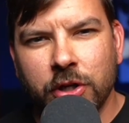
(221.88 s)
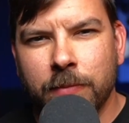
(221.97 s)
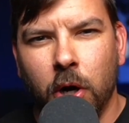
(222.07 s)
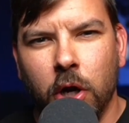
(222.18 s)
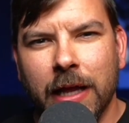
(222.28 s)

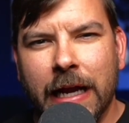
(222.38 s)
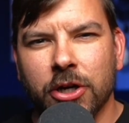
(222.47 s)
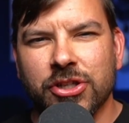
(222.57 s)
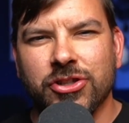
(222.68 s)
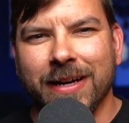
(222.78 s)
your bald
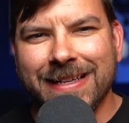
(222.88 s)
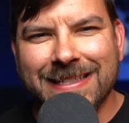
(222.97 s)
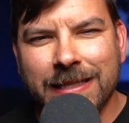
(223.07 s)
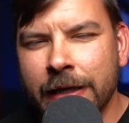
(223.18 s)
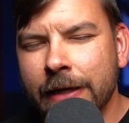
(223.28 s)
hair is trying to
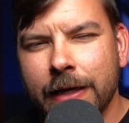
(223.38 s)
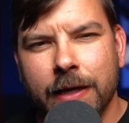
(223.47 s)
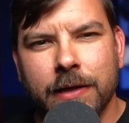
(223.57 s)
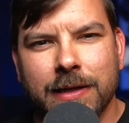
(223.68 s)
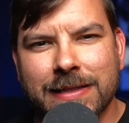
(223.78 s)
sneak
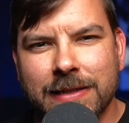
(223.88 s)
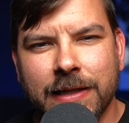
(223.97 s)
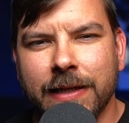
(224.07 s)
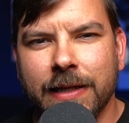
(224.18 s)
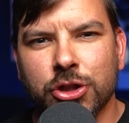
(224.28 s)
in a
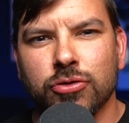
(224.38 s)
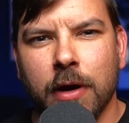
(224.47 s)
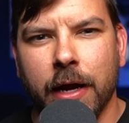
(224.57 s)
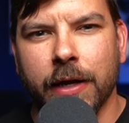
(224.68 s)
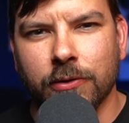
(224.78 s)
sneaky
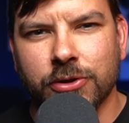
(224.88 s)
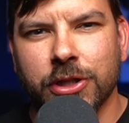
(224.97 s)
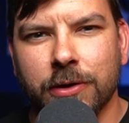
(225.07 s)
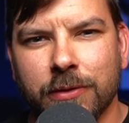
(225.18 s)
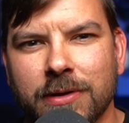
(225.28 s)
triangle
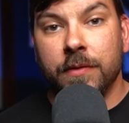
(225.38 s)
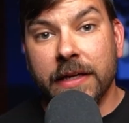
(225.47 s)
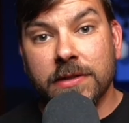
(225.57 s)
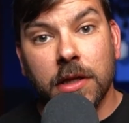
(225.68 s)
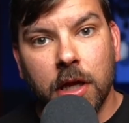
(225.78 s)
choke.
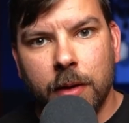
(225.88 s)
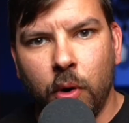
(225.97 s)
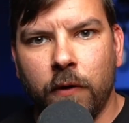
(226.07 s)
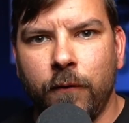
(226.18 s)
Thanks to the Lawnmower